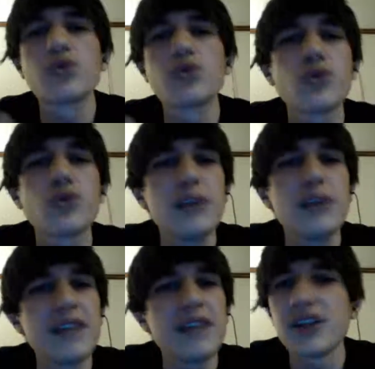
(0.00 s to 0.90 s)
Even if you don't
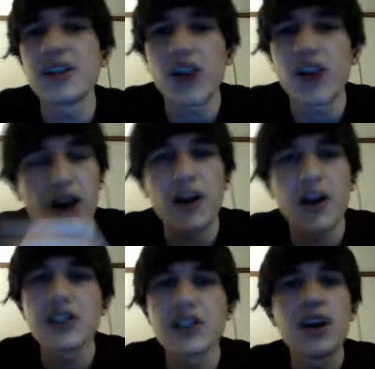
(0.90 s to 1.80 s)
truly believe it in
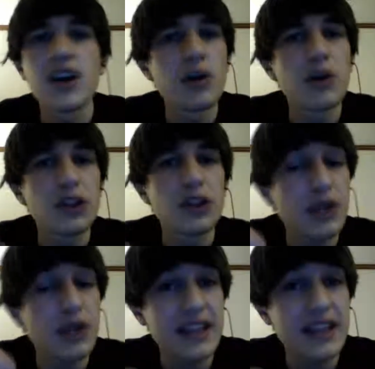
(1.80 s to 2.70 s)
your heart of hearts,
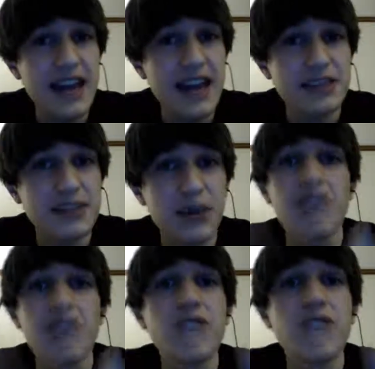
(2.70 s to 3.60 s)
which, according to the
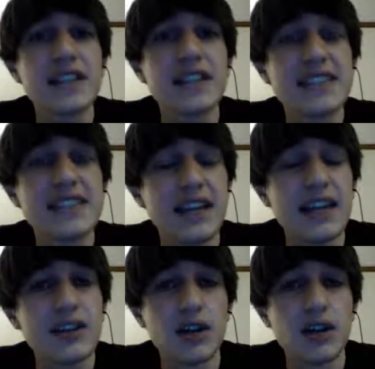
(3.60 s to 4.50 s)
Catholics, by the way,
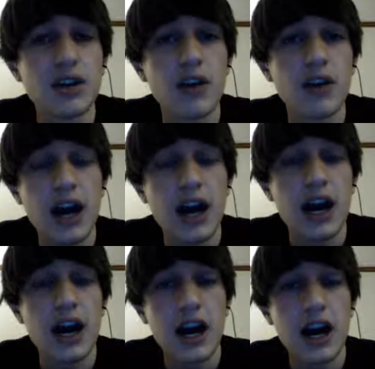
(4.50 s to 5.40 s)
fucking sin.
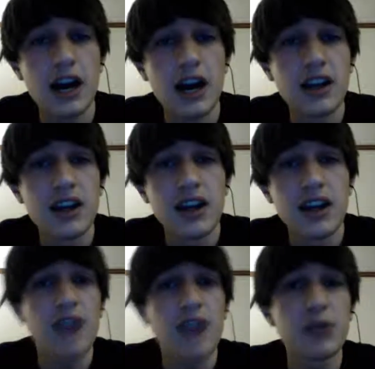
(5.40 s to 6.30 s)
So, ha ha
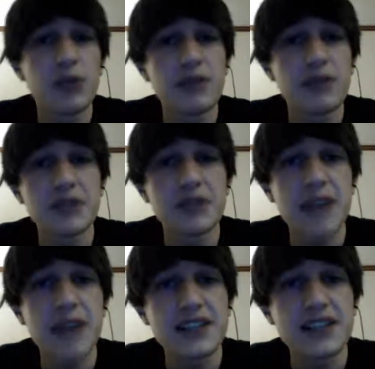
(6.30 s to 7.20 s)
ha. If you
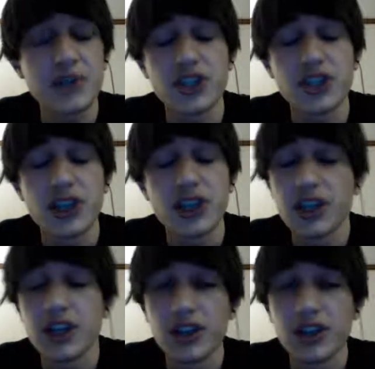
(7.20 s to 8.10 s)
believe it because of
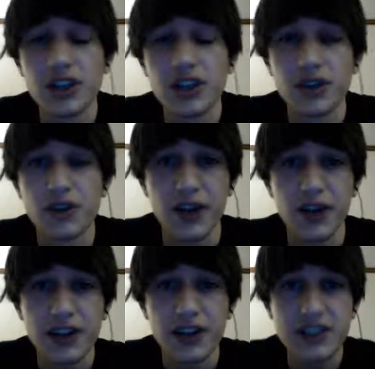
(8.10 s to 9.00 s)
Pascal's wager,
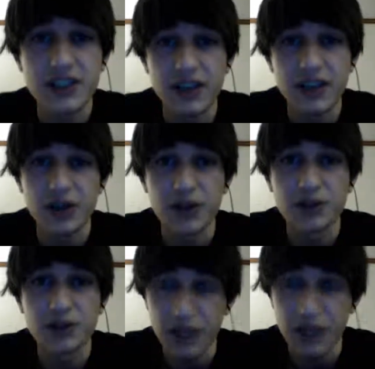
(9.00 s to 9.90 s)
you're fucked
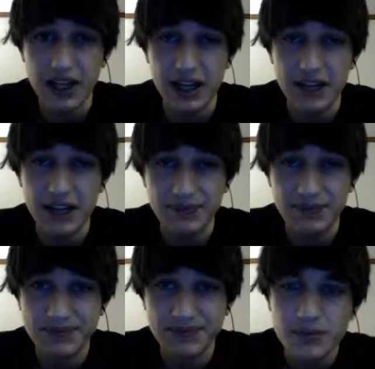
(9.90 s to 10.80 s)
if there's
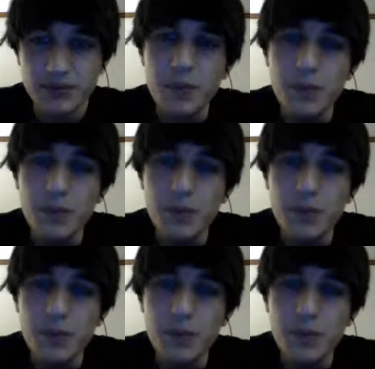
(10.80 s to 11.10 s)
really a God.